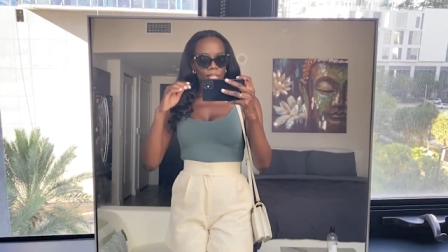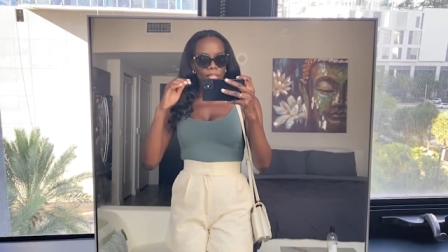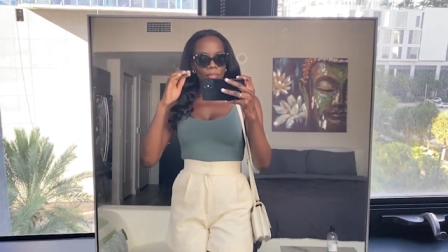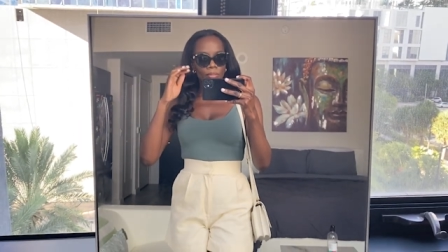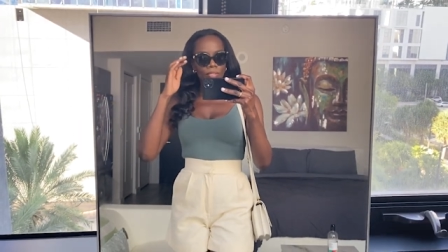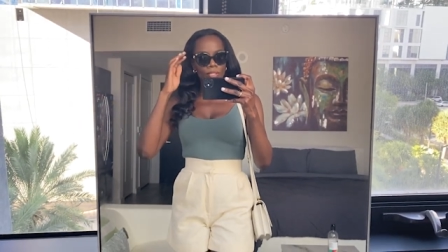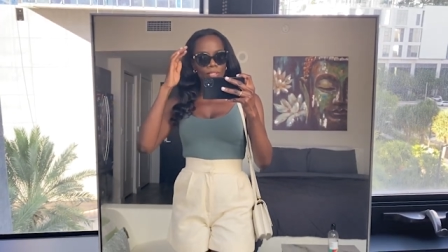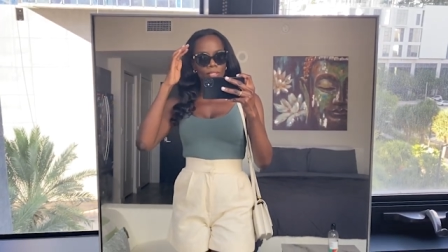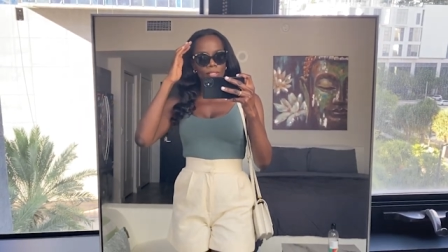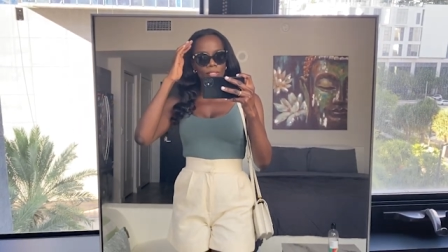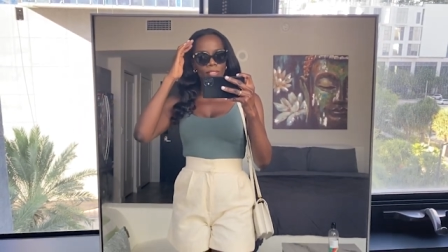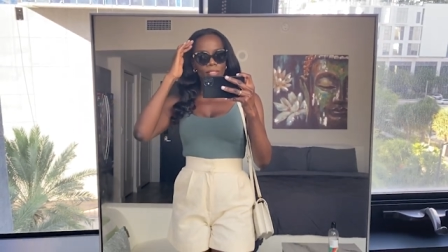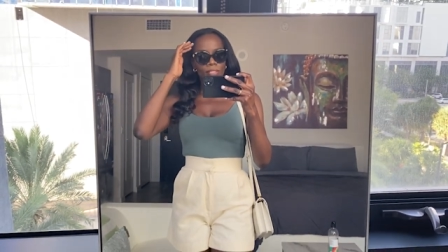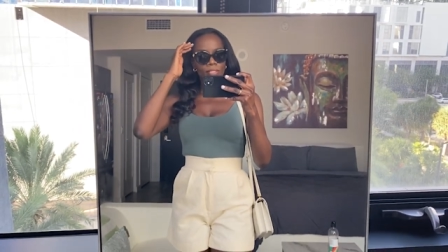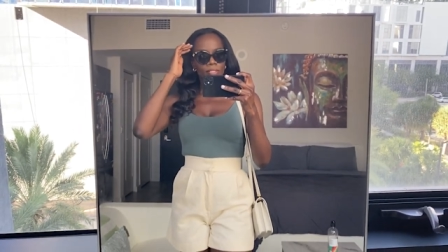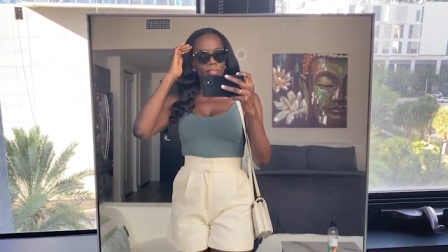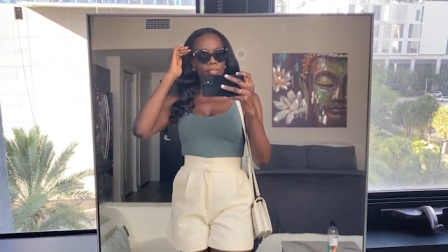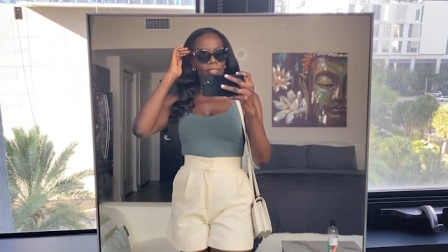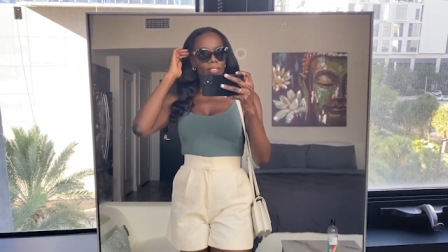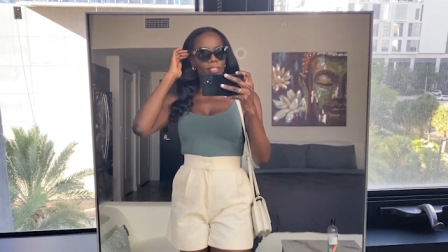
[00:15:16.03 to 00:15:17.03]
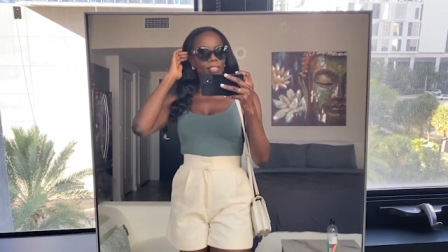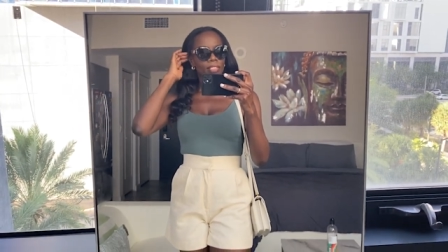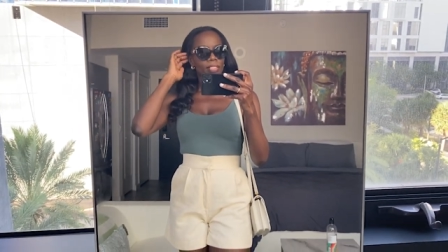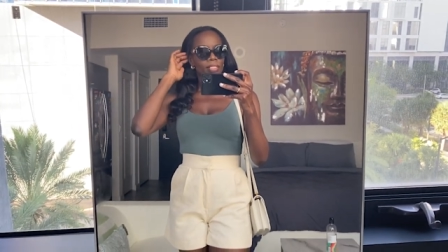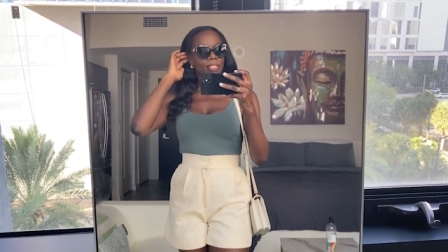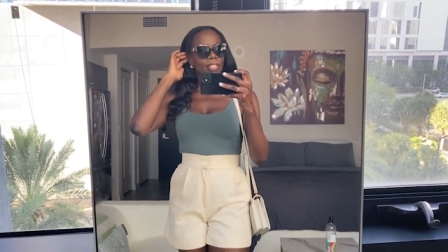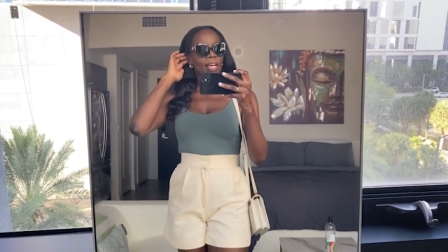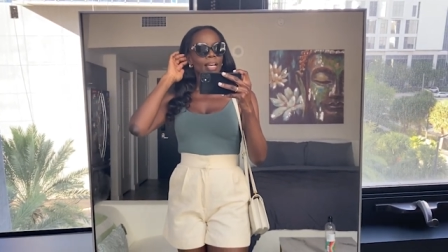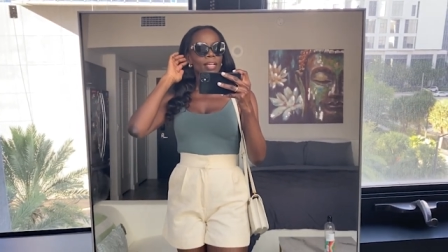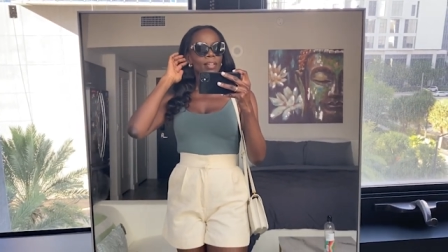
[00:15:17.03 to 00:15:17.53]
It was a really good
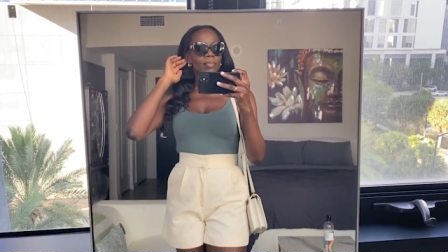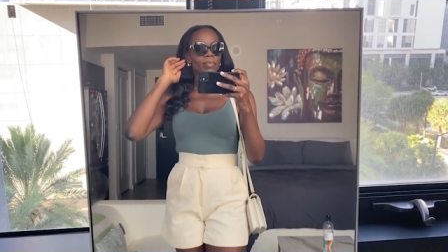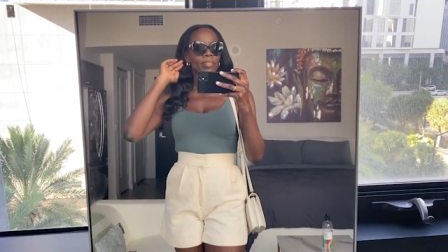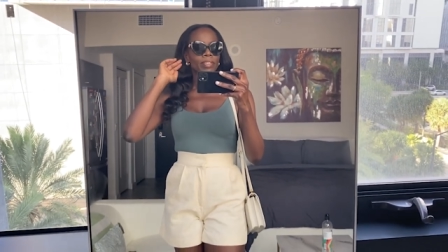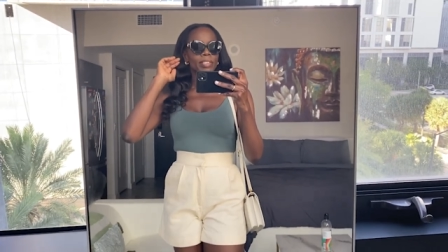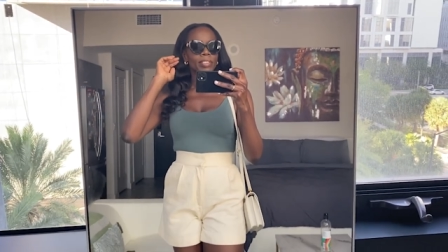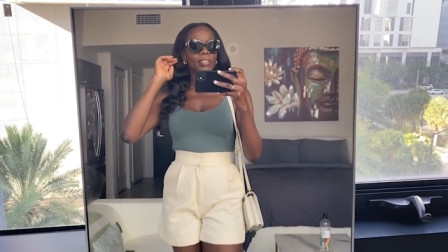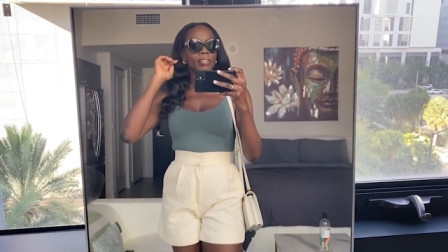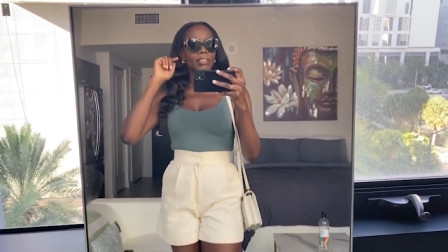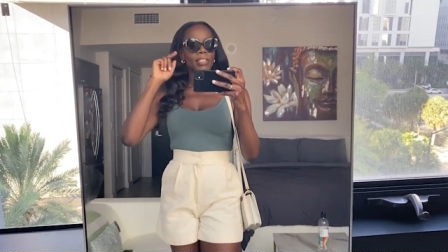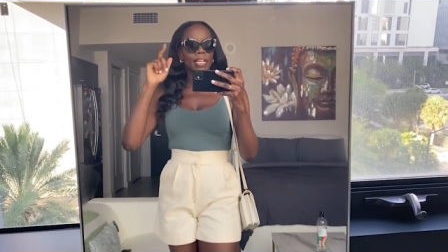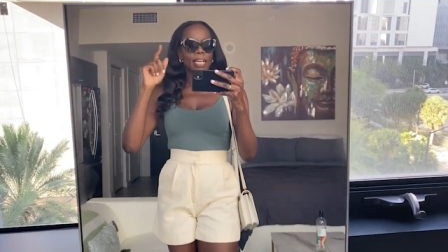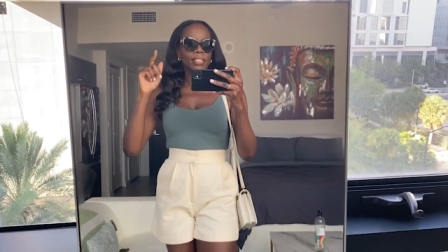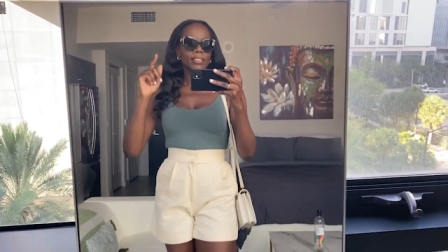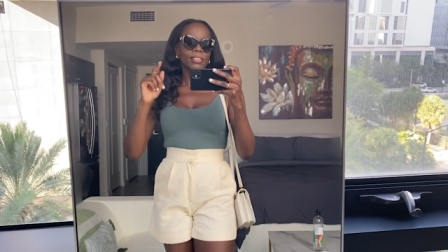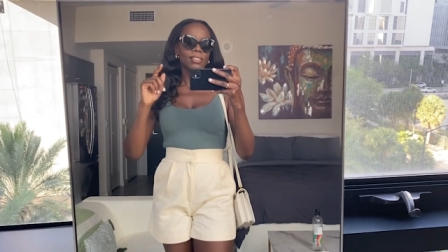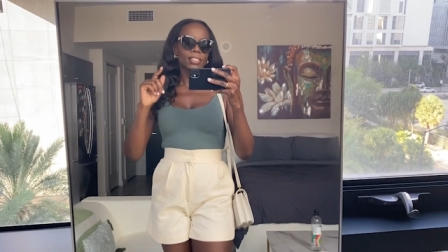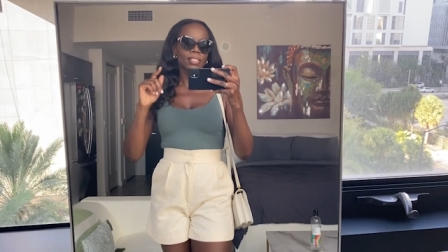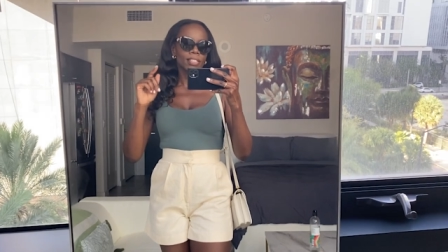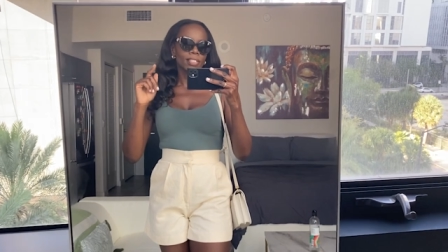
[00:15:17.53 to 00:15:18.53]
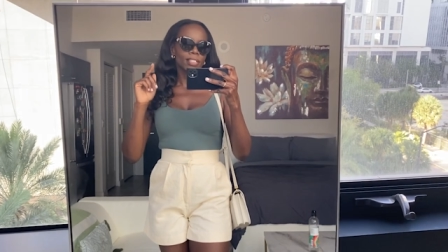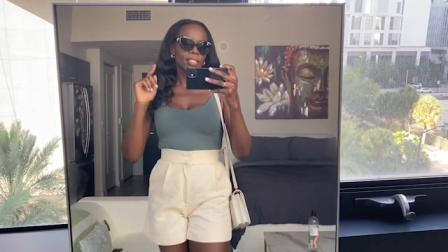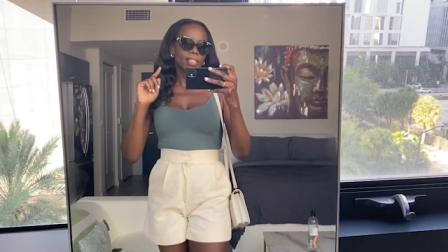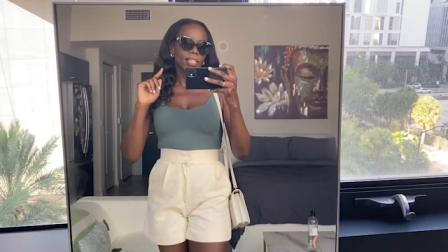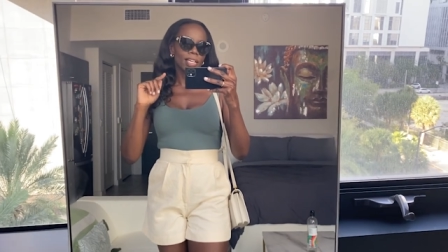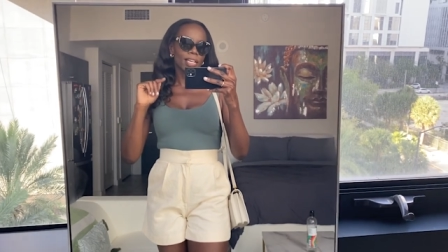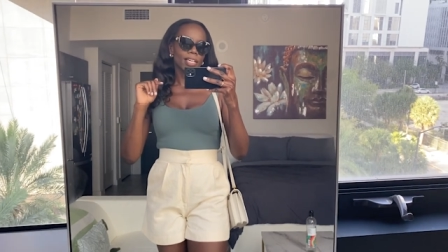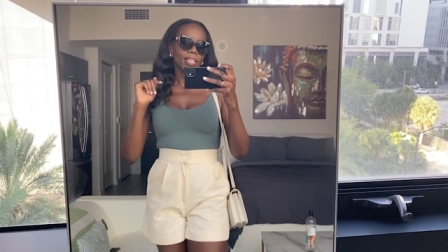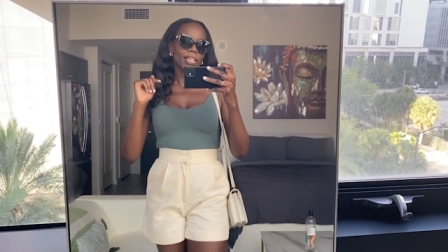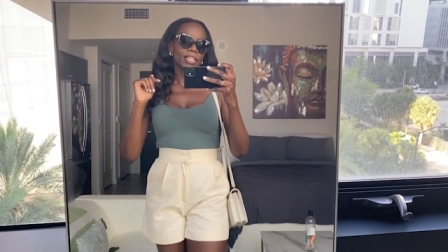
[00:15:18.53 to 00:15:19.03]
time, very relaxing,
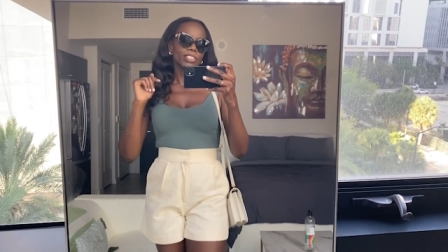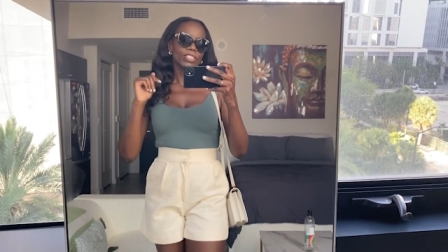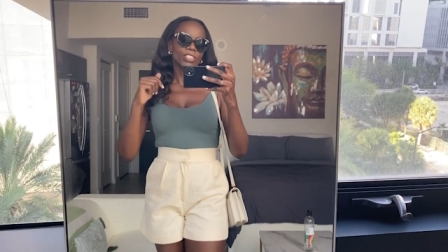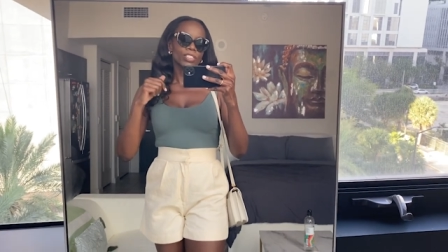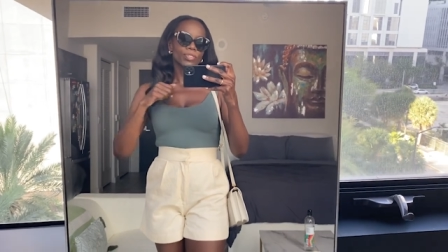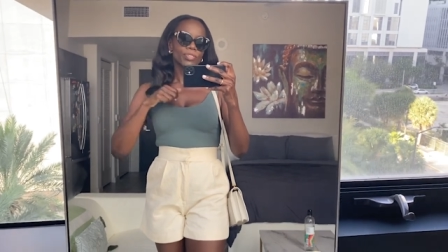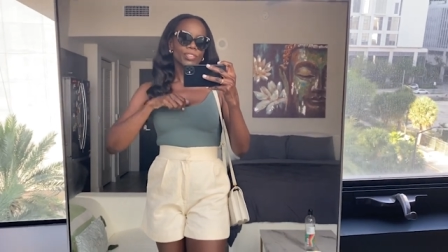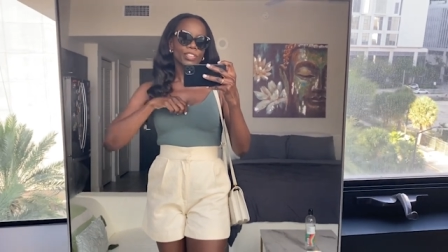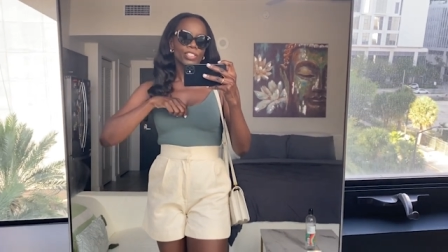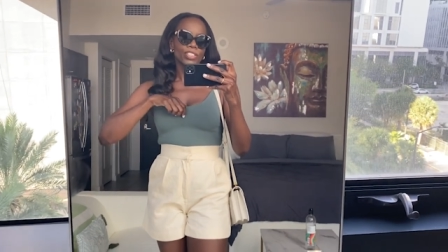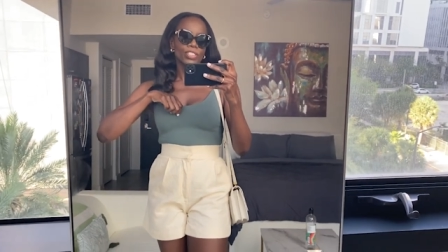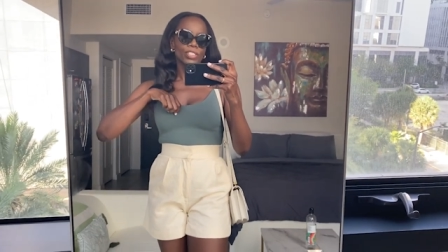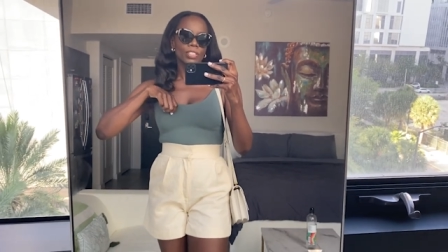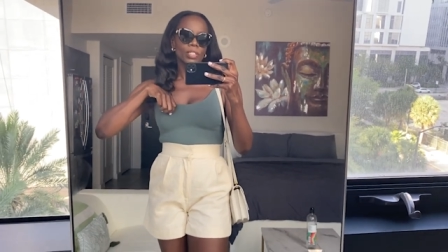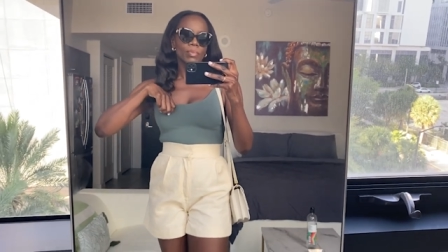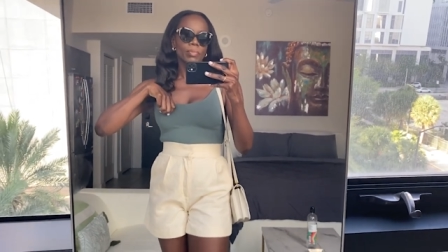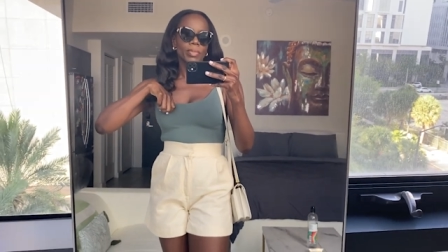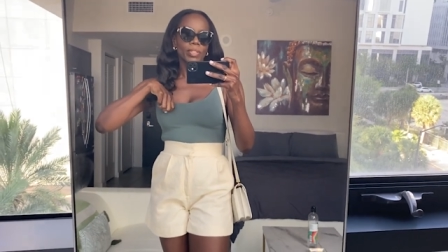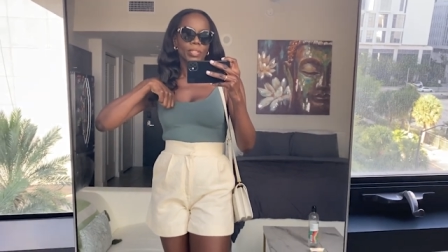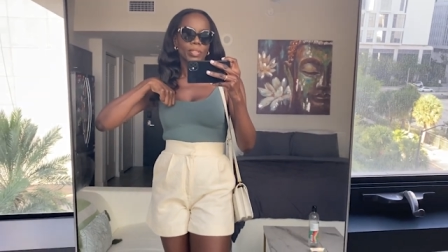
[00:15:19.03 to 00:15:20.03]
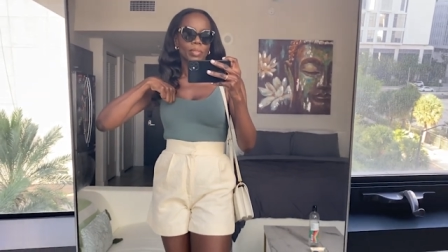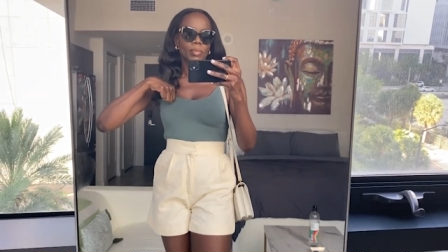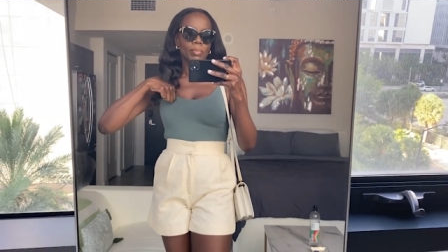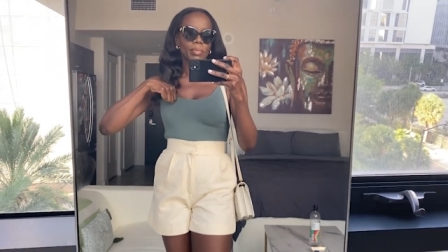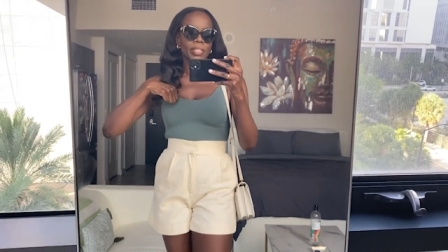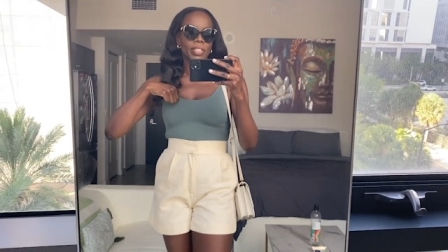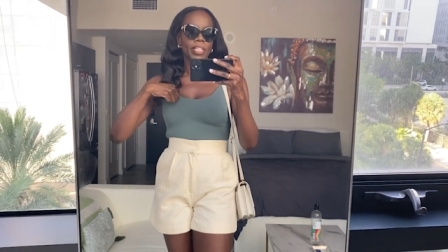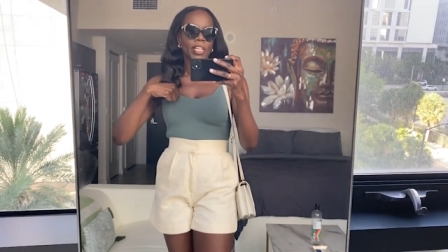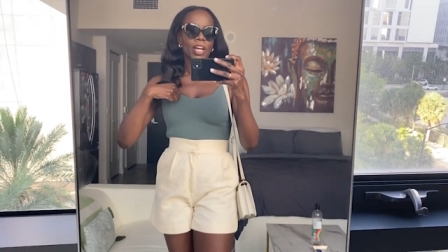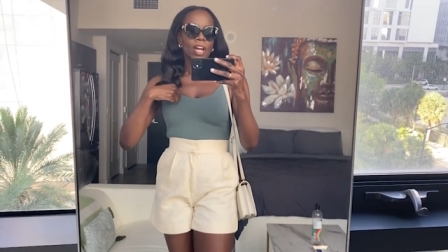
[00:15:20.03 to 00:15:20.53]
and I just freshened up a little
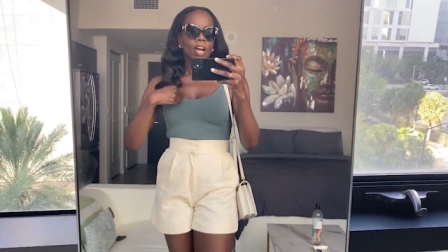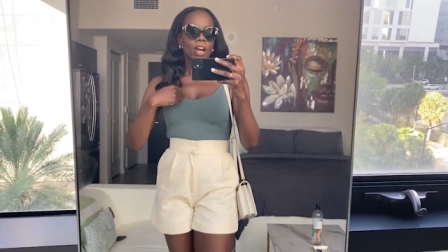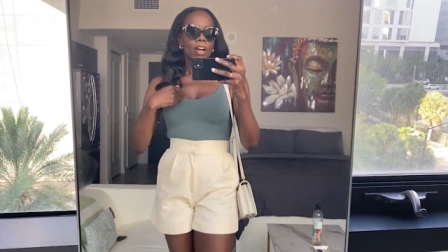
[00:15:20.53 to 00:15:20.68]
bit.